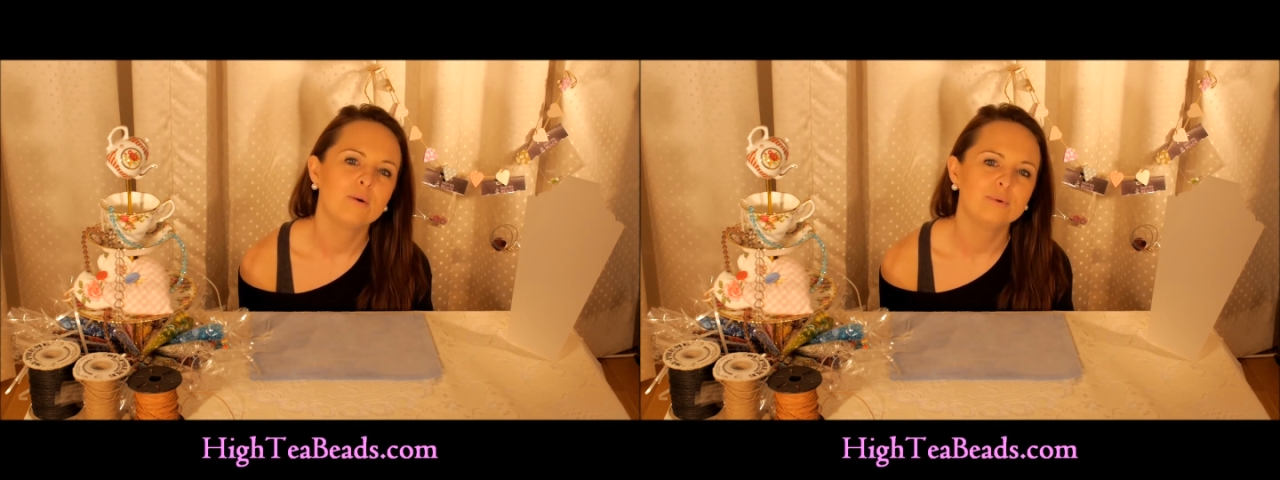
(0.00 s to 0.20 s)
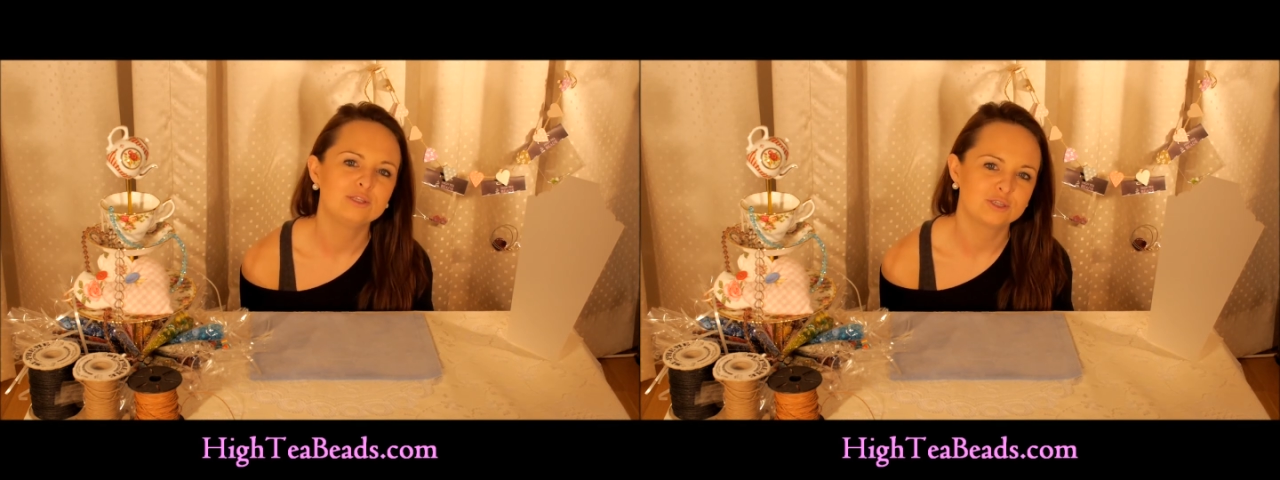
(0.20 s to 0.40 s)

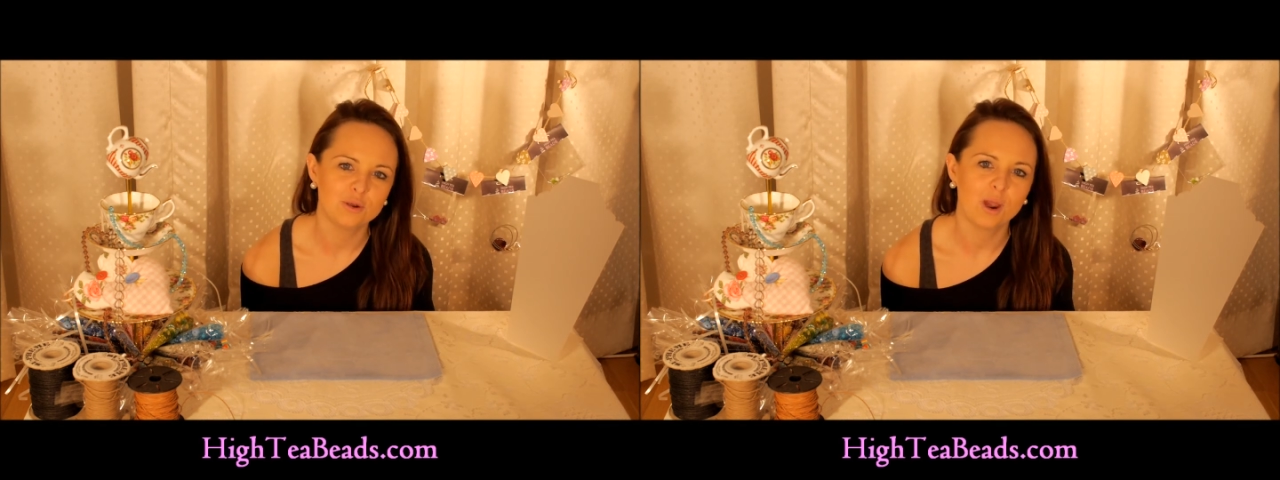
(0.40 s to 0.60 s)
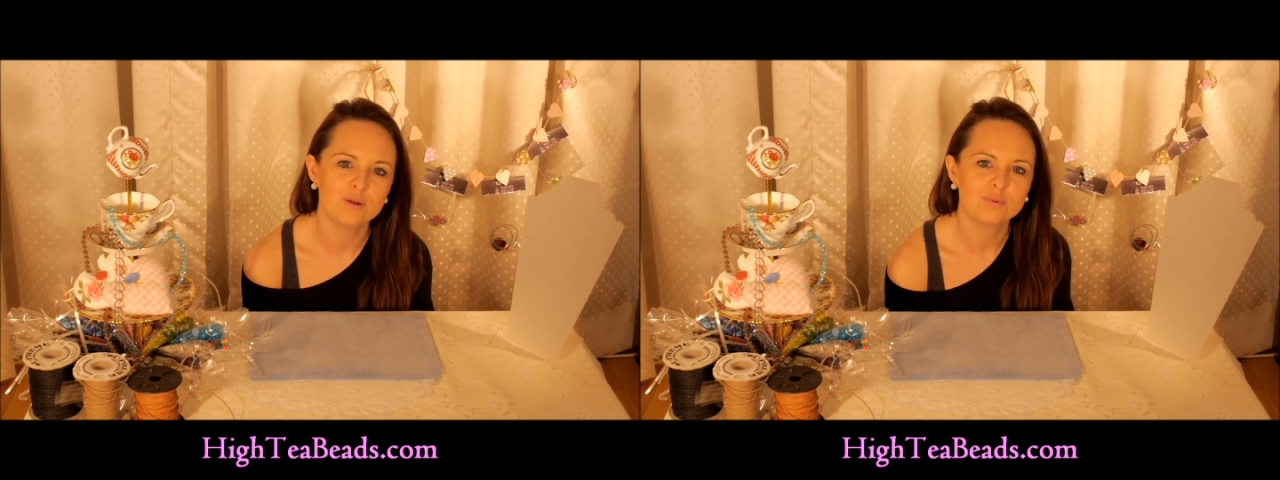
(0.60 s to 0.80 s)
We
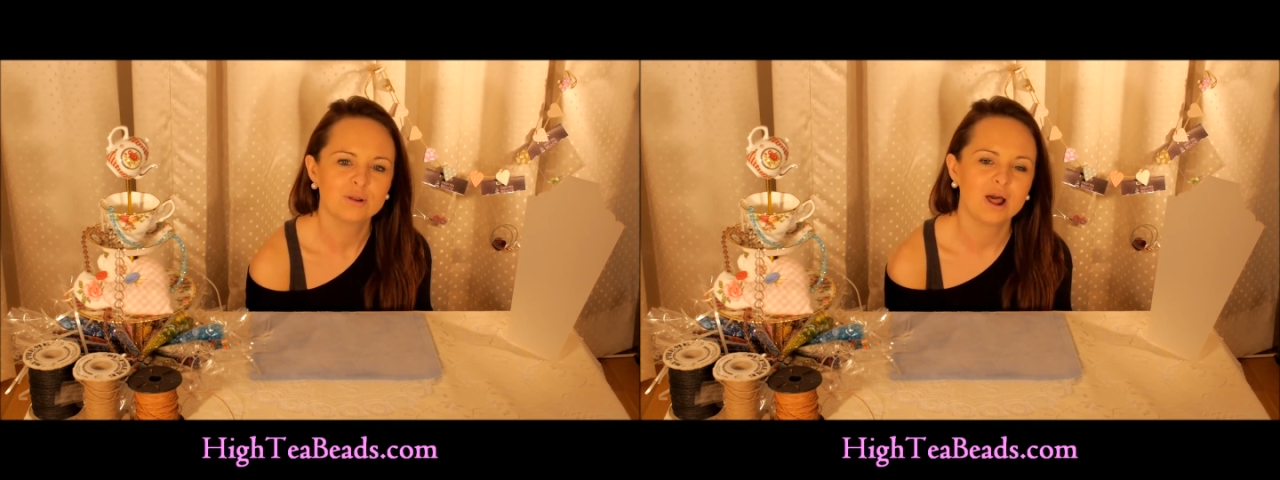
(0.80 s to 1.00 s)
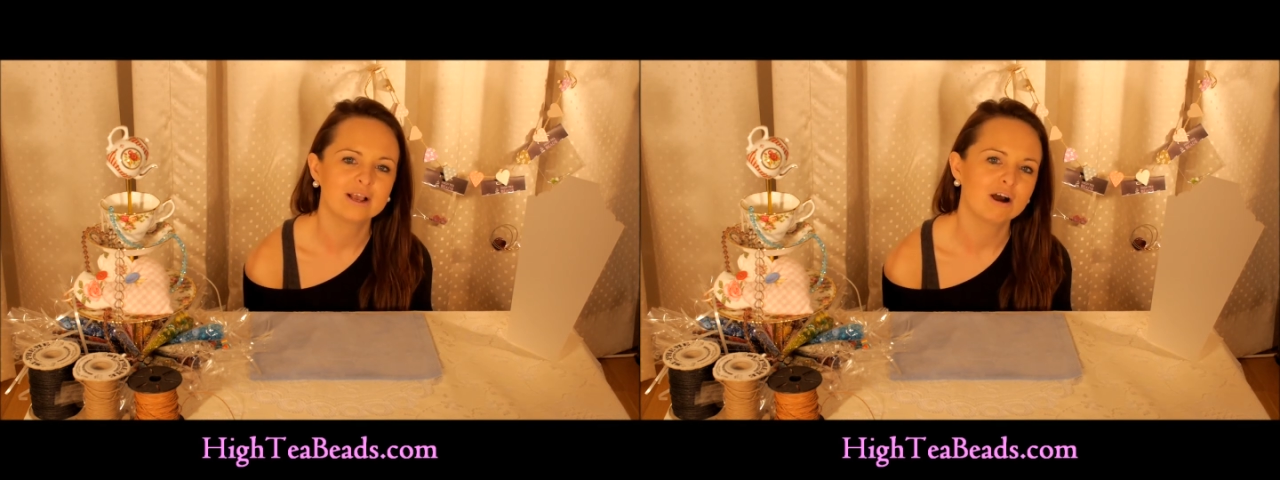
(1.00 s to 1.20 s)
do hope you
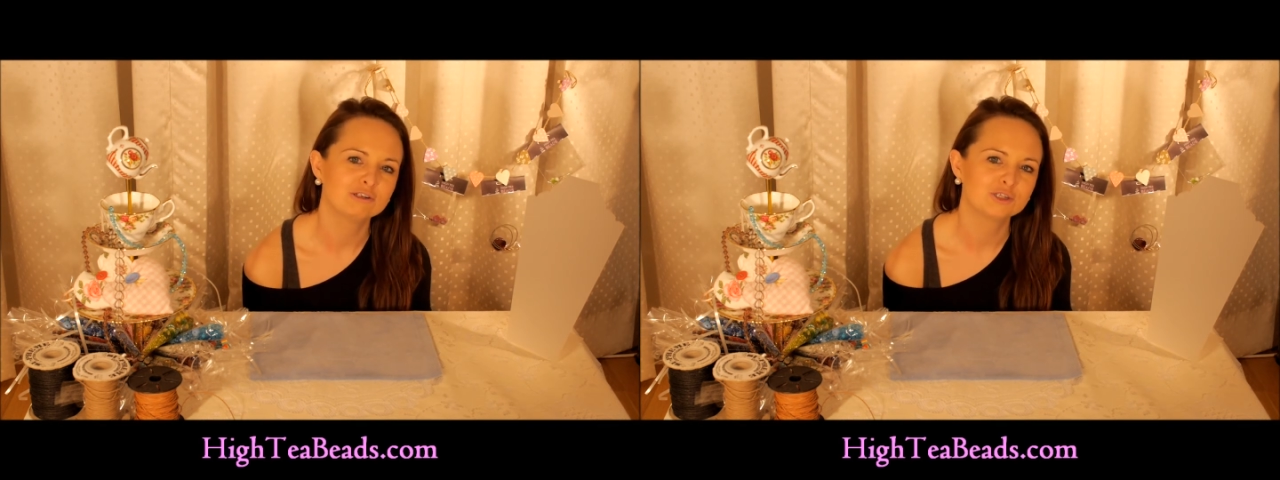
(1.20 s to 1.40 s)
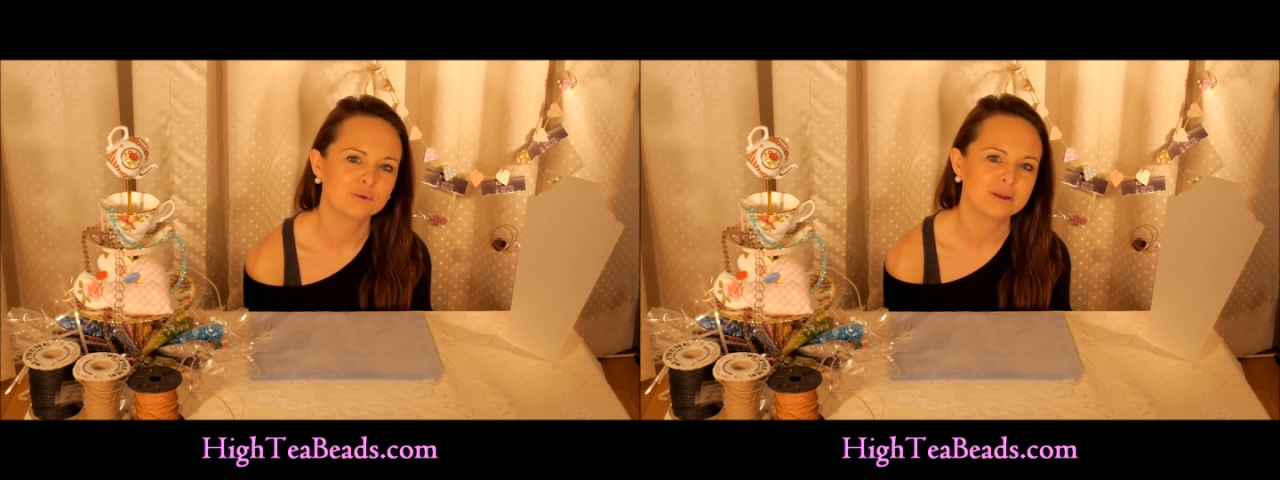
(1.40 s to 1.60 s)
like our
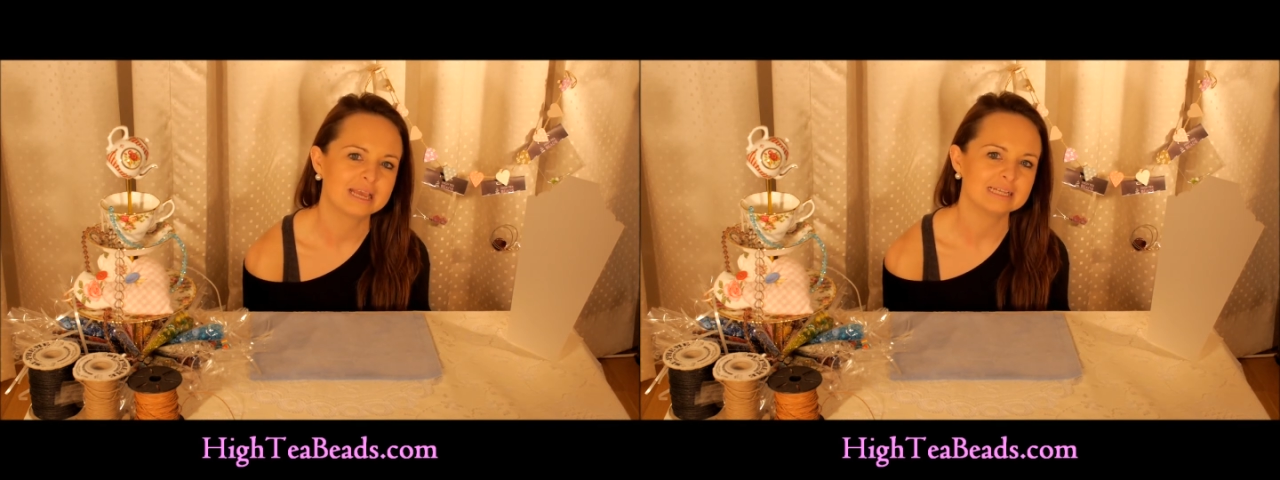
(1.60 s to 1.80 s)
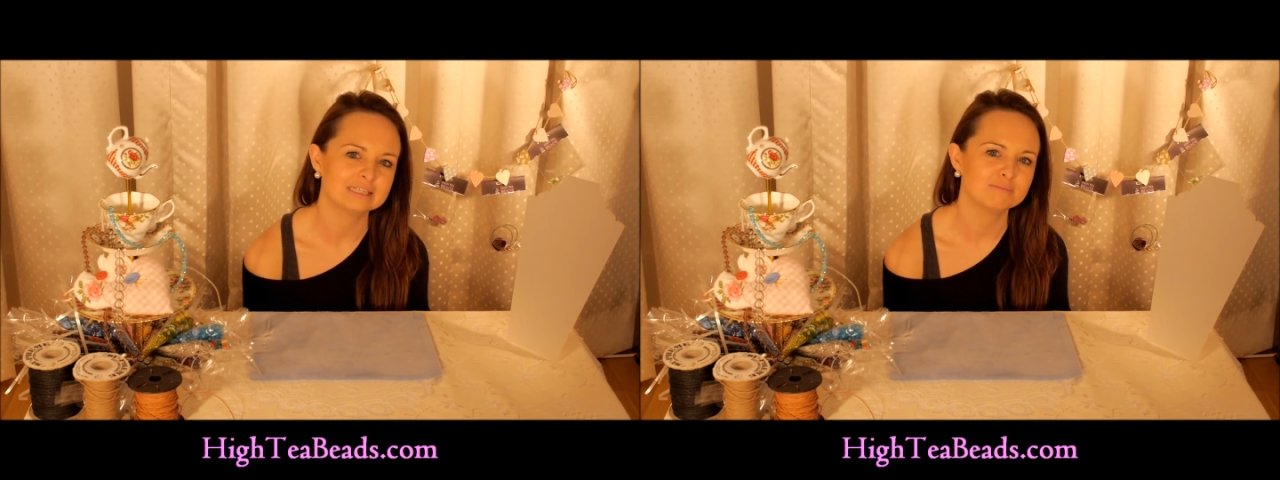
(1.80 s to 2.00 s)
jewellery
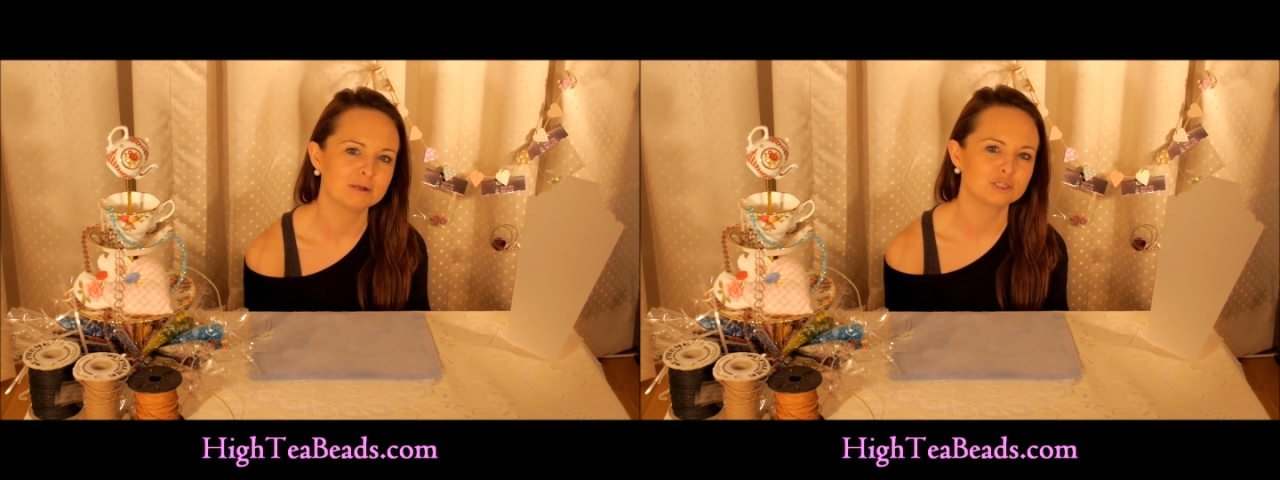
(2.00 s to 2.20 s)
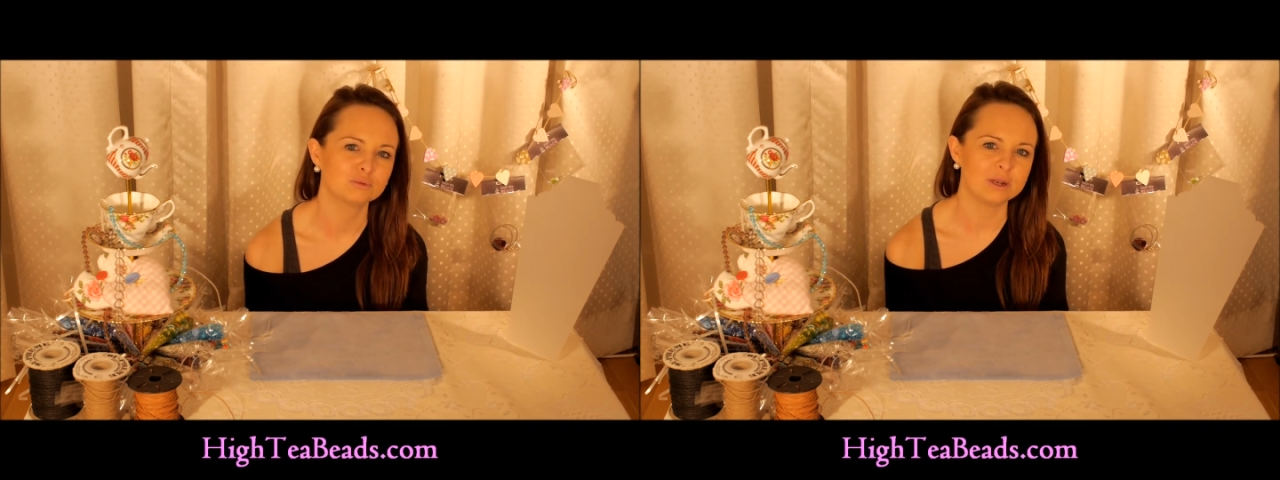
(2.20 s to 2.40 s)
kits as
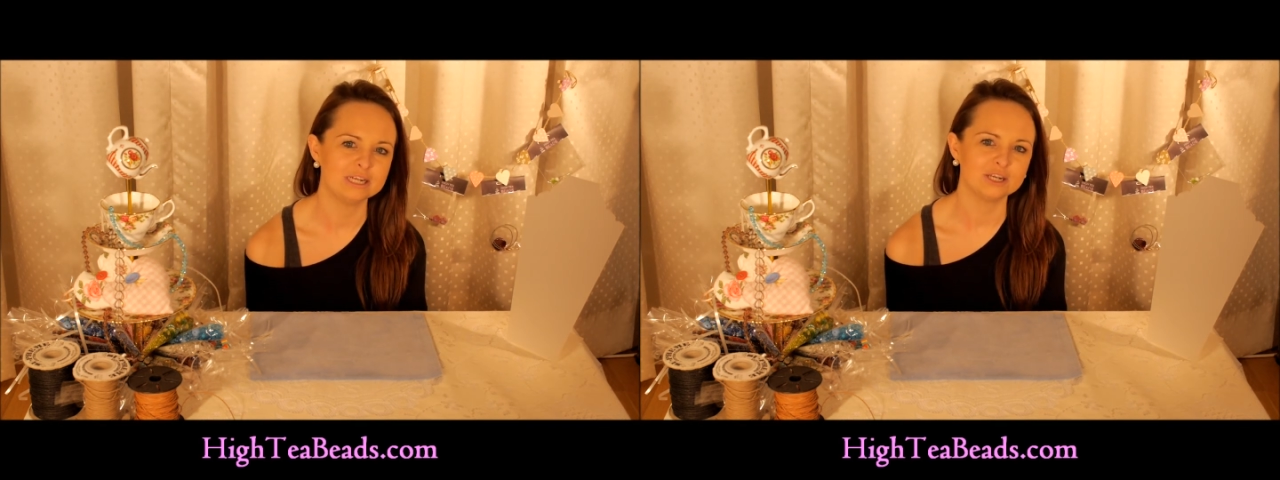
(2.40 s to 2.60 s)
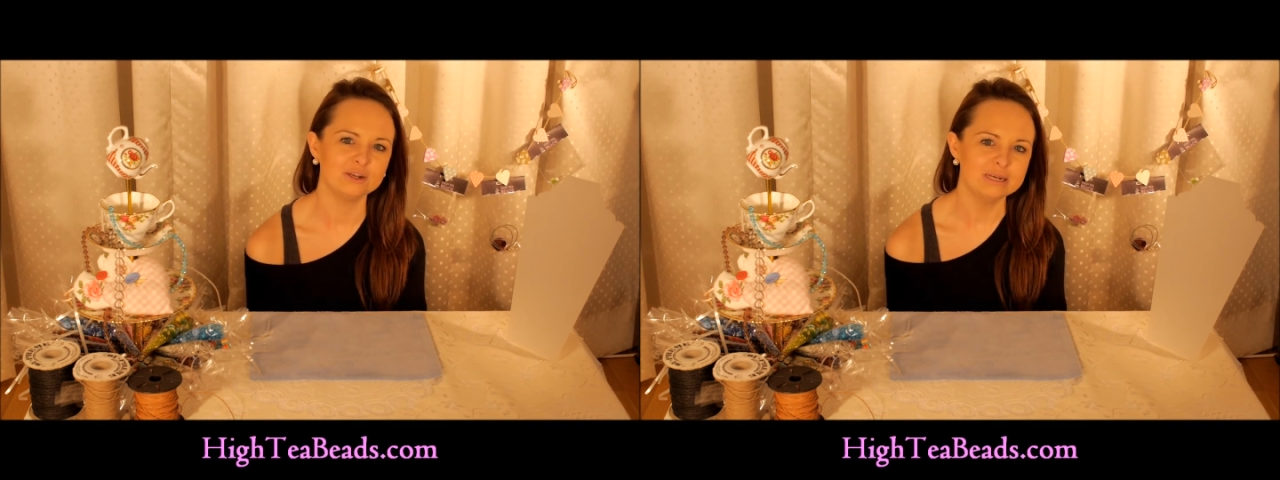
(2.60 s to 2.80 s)
much as we
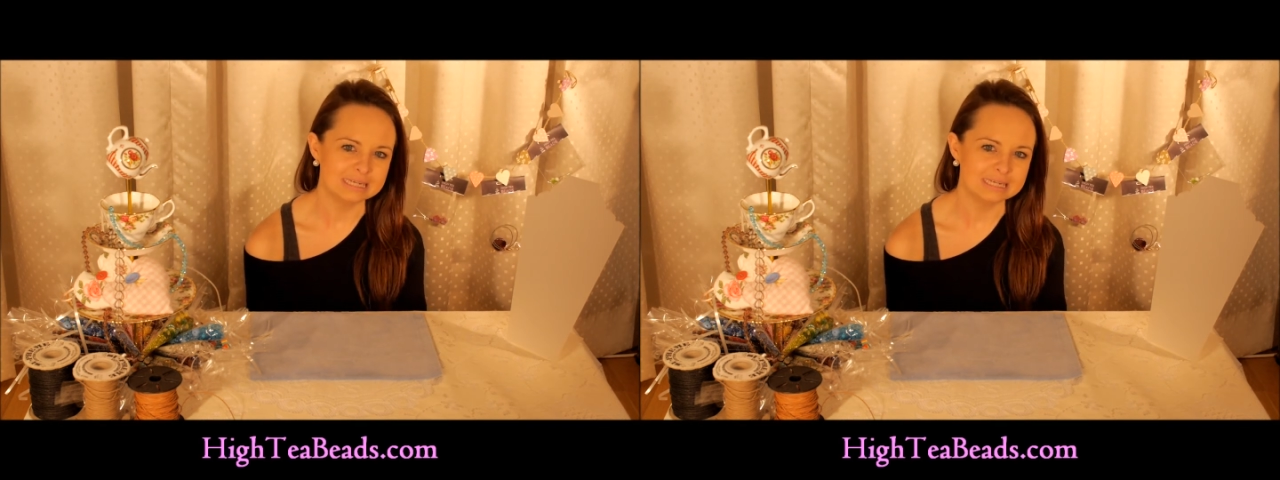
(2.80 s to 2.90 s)
do.